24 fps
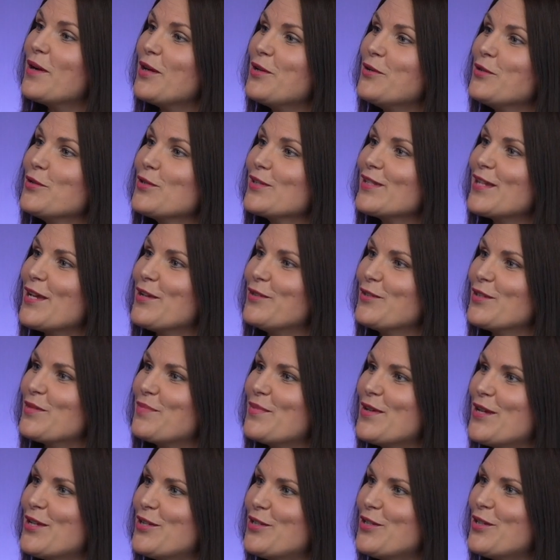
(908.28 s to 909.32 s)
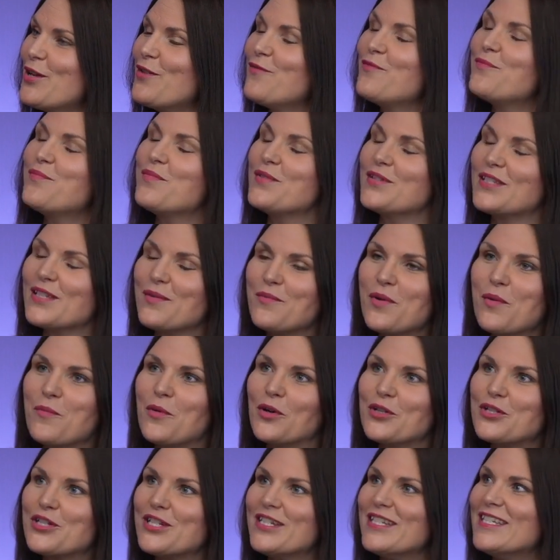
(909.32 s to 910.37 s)
about your sales pitch? But someone
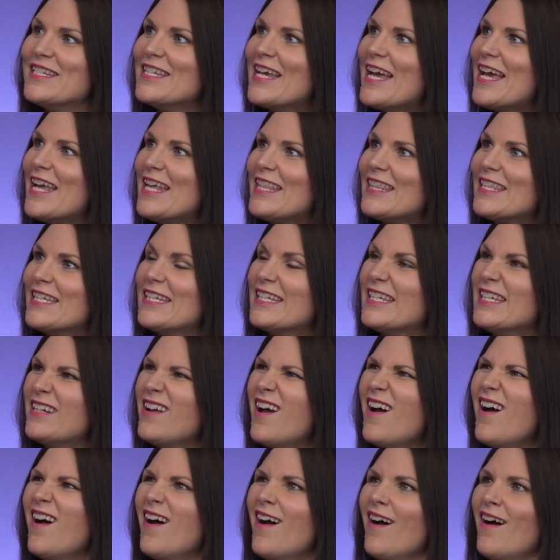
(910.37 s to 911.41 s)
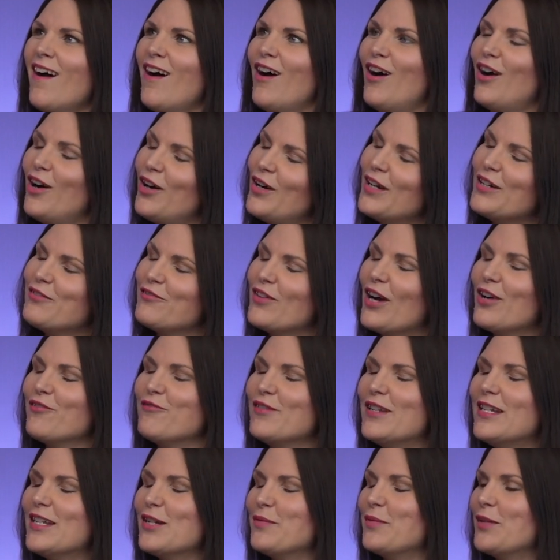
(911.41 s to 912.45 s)
watching today thinking, I
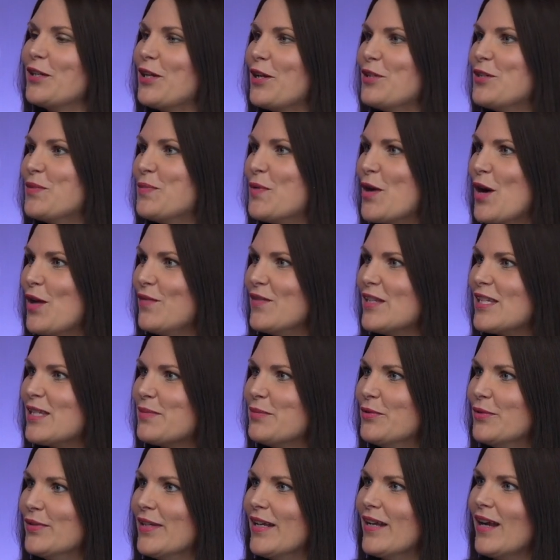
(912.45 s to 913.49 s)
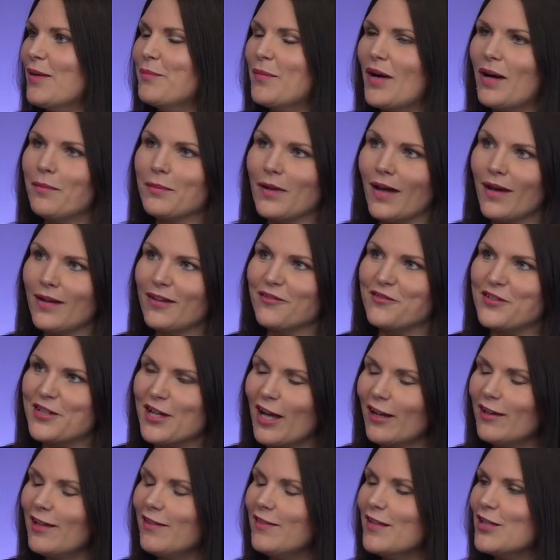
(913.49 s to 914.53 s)
really don't want to go to work this morning. I'm kind of
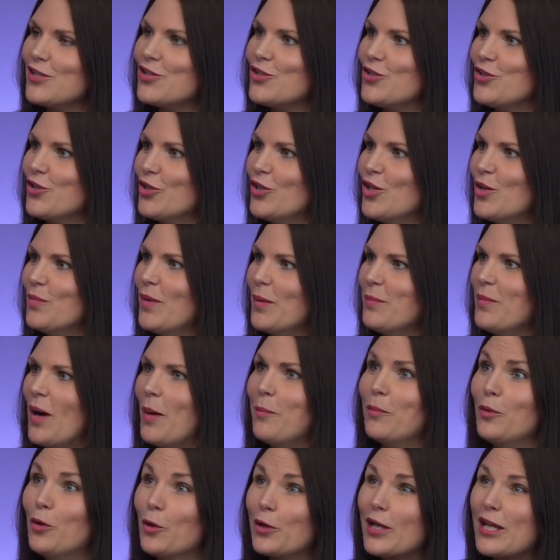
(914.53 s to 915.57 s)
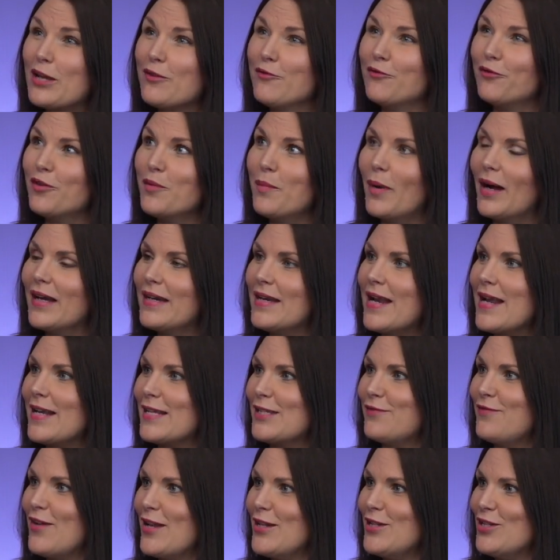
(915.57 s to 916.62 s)
done in this job. I'm looking for my
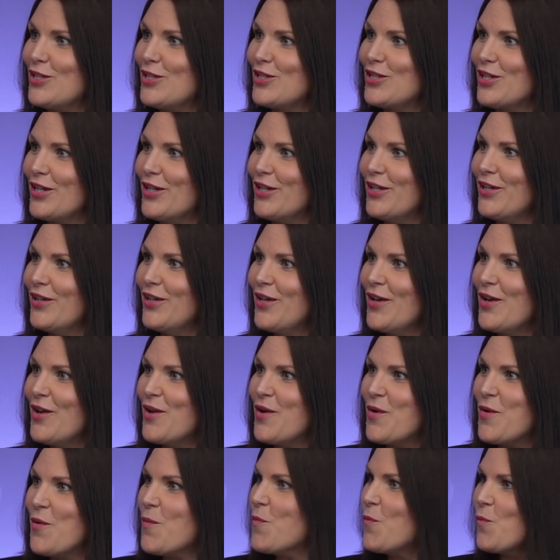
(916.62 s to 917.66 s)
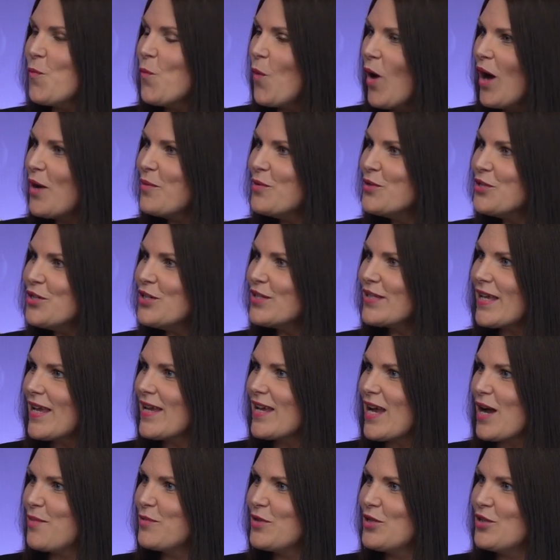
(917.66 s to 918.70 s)
next venture. Why would you say
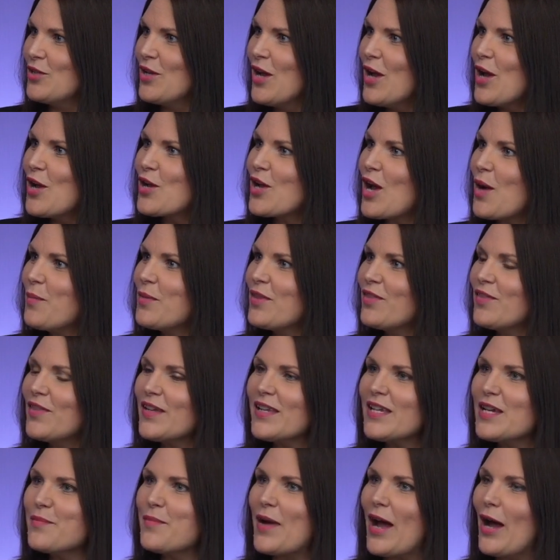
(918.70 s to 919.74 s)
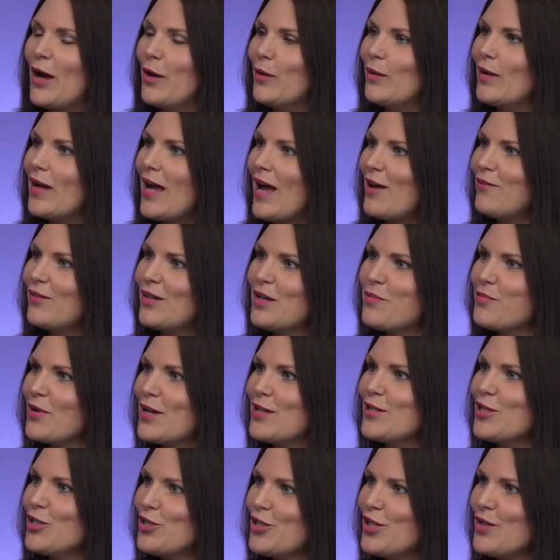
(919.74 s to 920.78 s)
come and think about having an
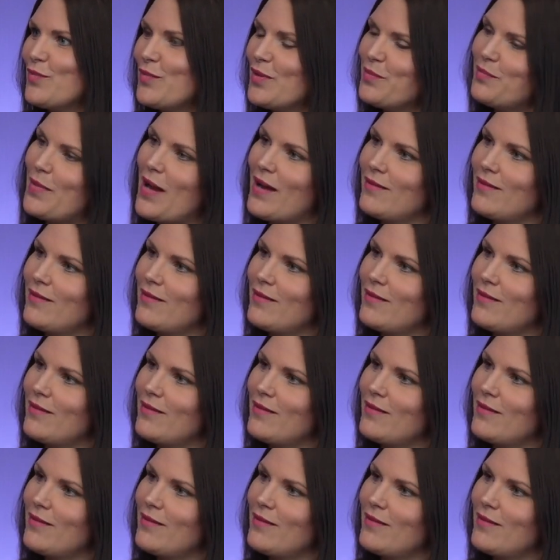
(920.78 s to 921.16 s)
apprenticeship with